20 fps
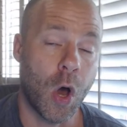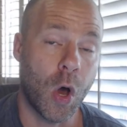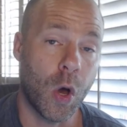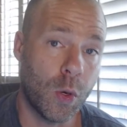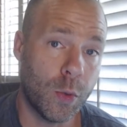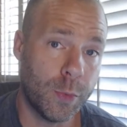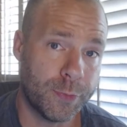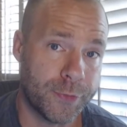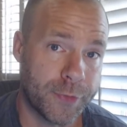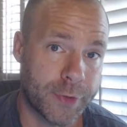
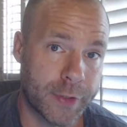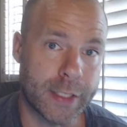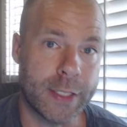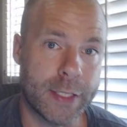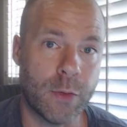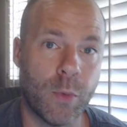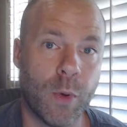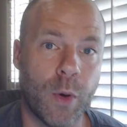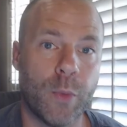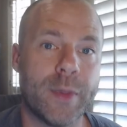
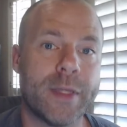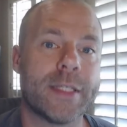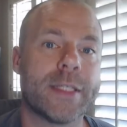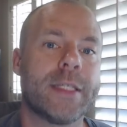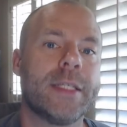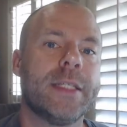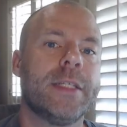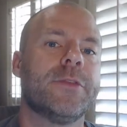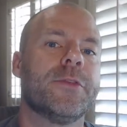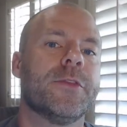Hopefully, what we
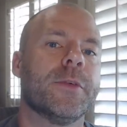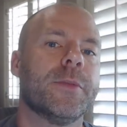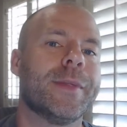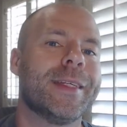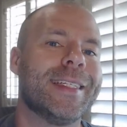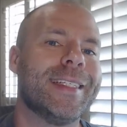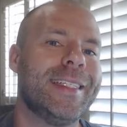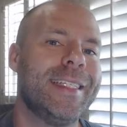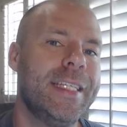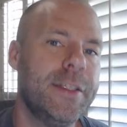see from
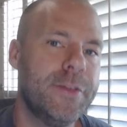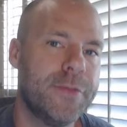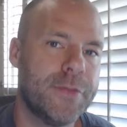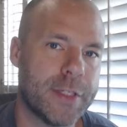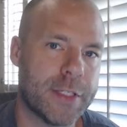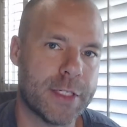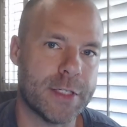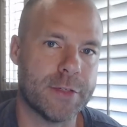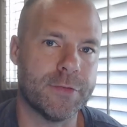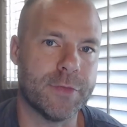the
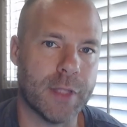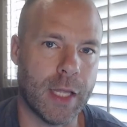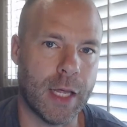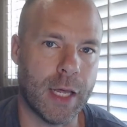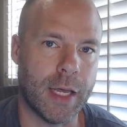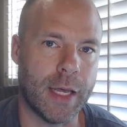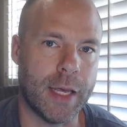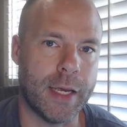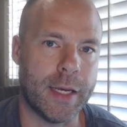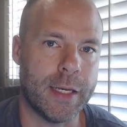defensive
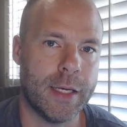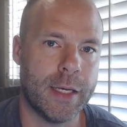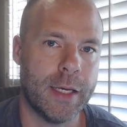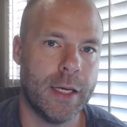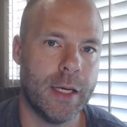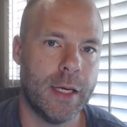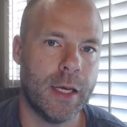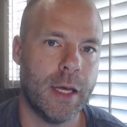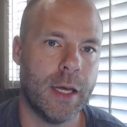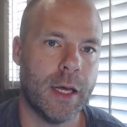line,
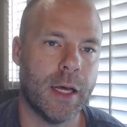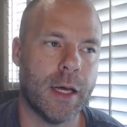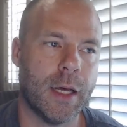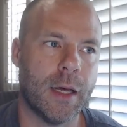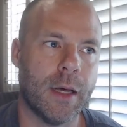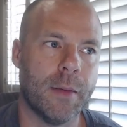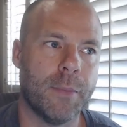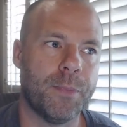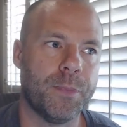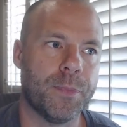
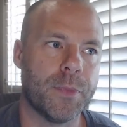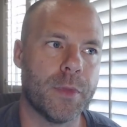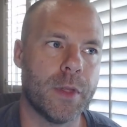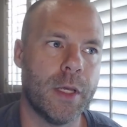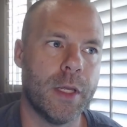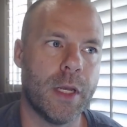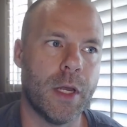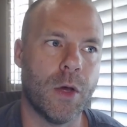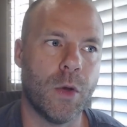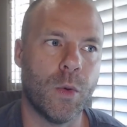um,
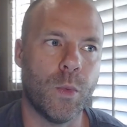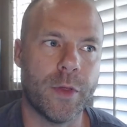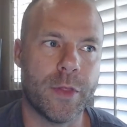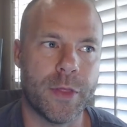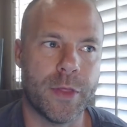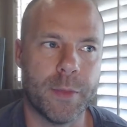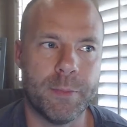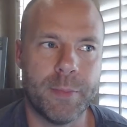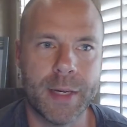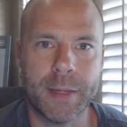you know,
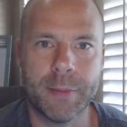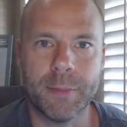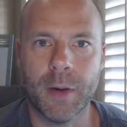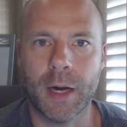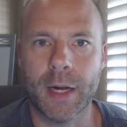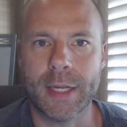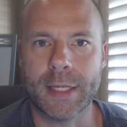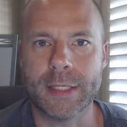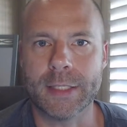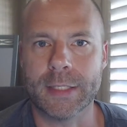with the big
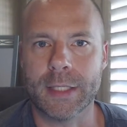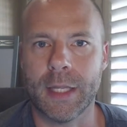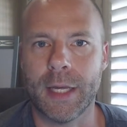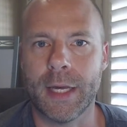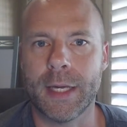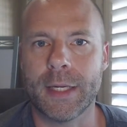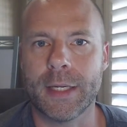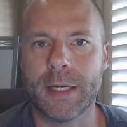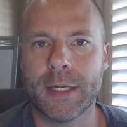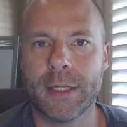bodies
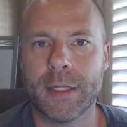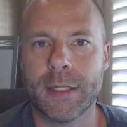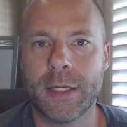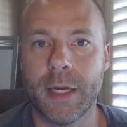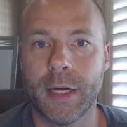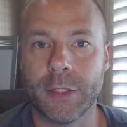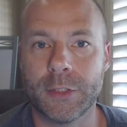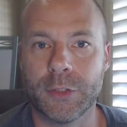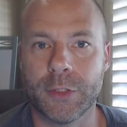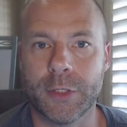like
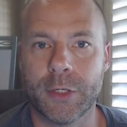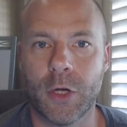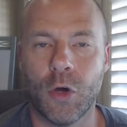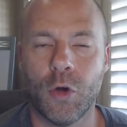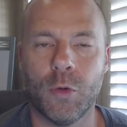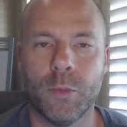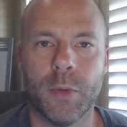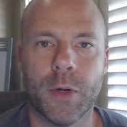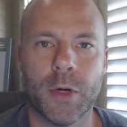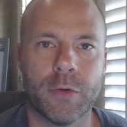Keondre
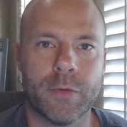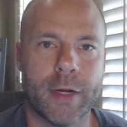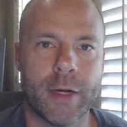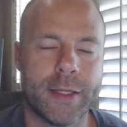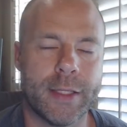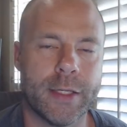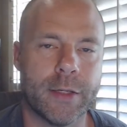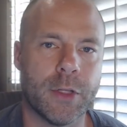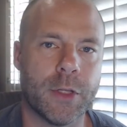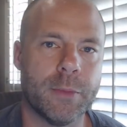Coburn
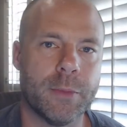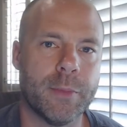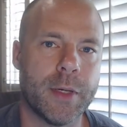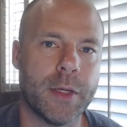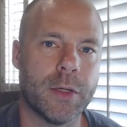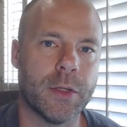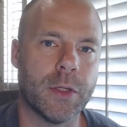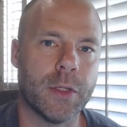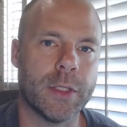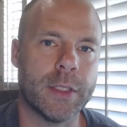right there in the
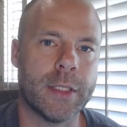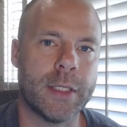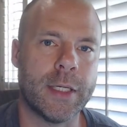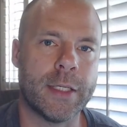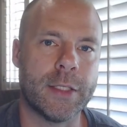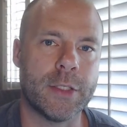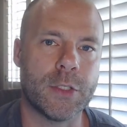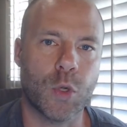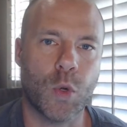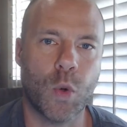middle
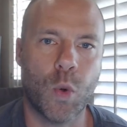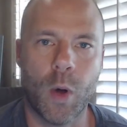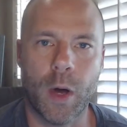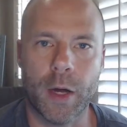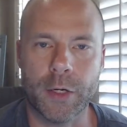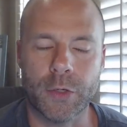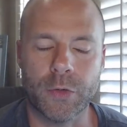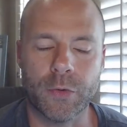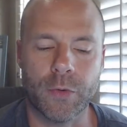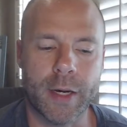and
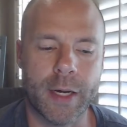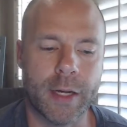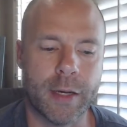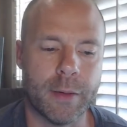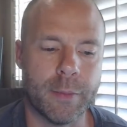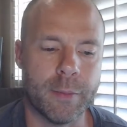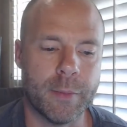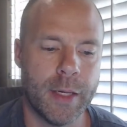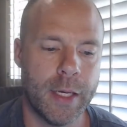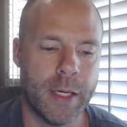Ta'Quon
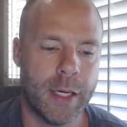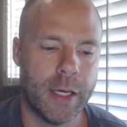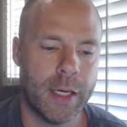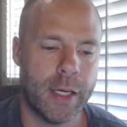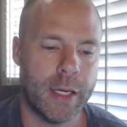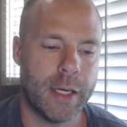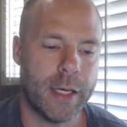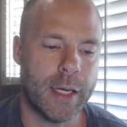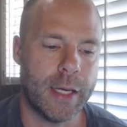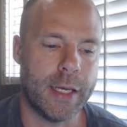Graham,
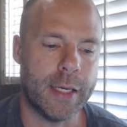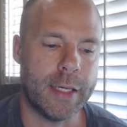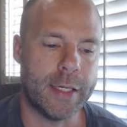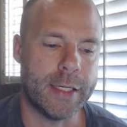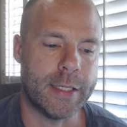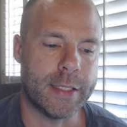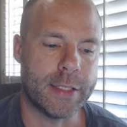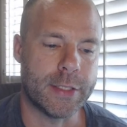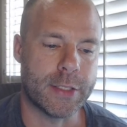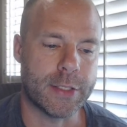
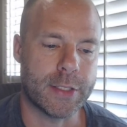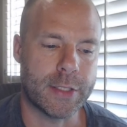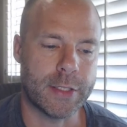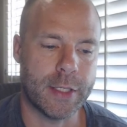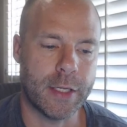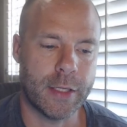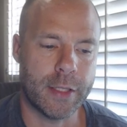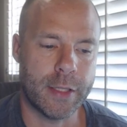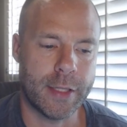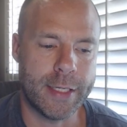is
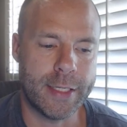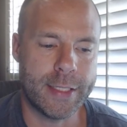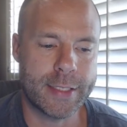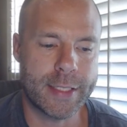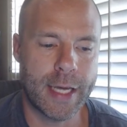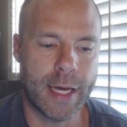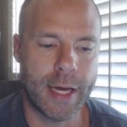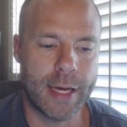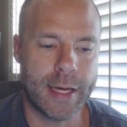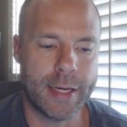these
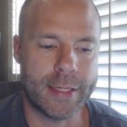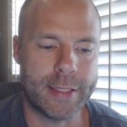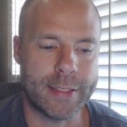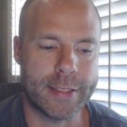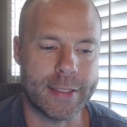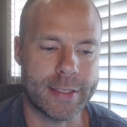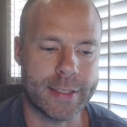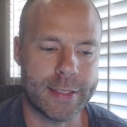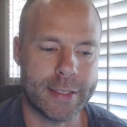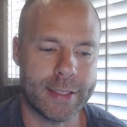
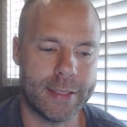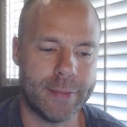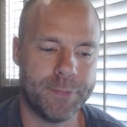guys